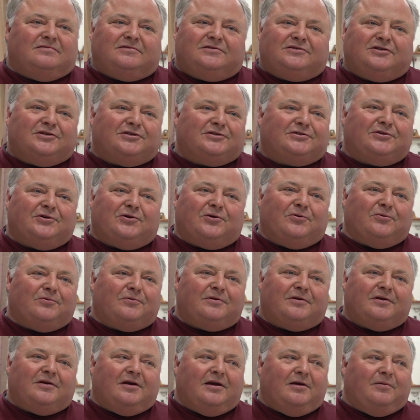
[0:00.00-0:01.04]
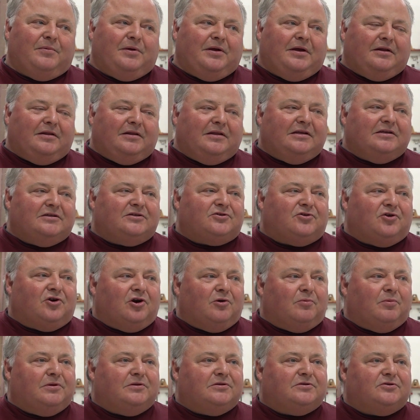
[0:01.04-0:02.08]
just don't. I mean, these
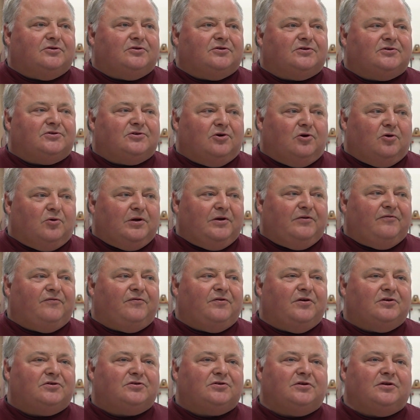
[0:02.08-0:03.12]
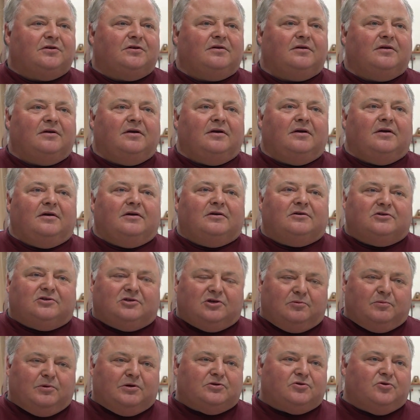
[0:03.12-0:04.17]
turbines are so efficient,
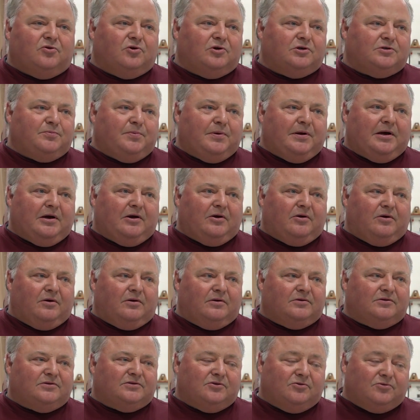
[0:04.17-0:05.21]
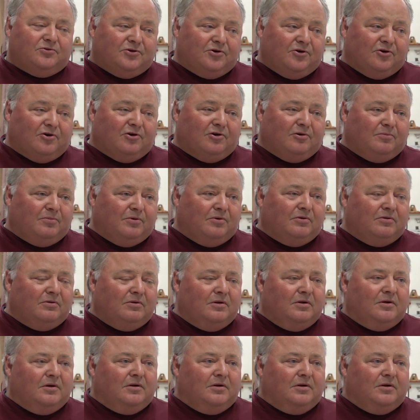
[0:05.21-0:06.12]
so much horsepower, so durable.